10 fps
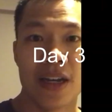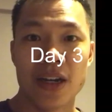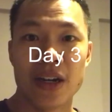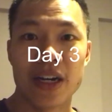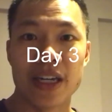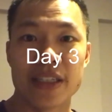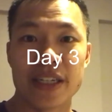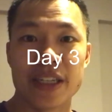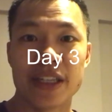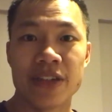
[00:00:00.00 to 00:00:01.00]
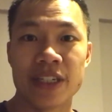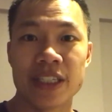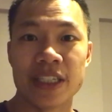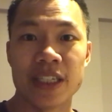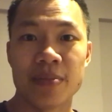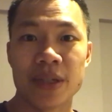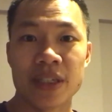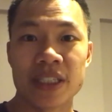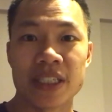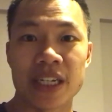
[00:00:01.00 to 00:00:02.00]
Alright, day 3 is in the
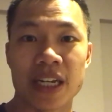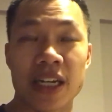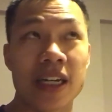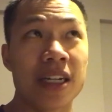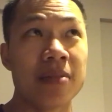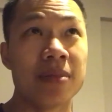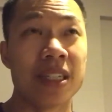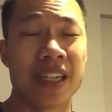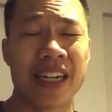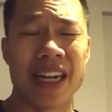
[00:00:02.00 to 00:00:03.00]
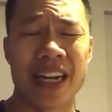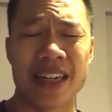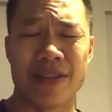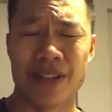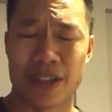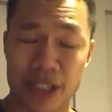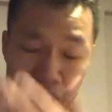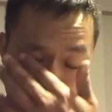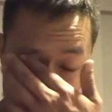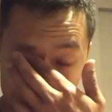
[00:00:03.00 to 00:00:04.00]
books. Today I had a very
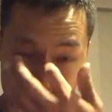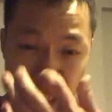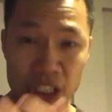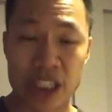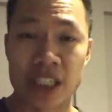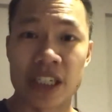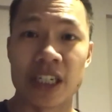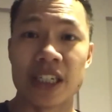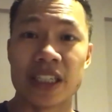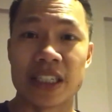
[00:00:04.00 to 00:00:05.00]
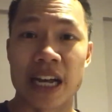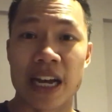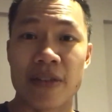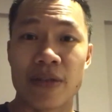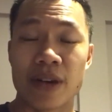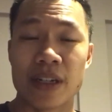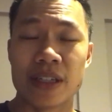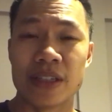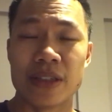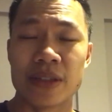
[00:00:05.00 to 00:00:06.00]
short session because I
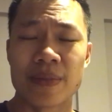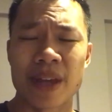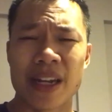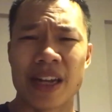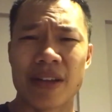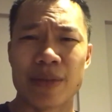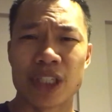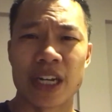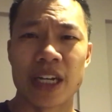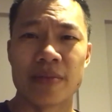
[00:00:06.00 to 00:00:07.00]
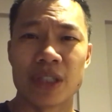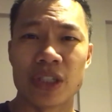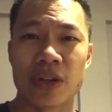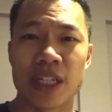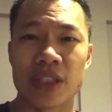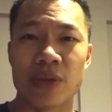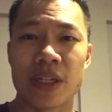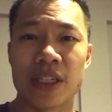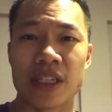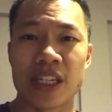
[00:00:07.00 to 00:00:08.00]
didn't have that much time, so I just
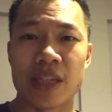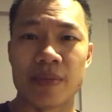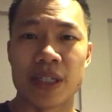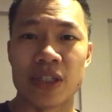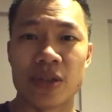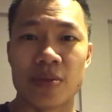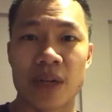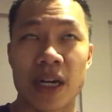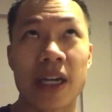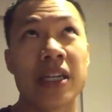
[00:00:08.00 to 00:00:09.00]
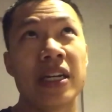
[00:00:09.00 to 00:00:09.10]
wanted to keep it to my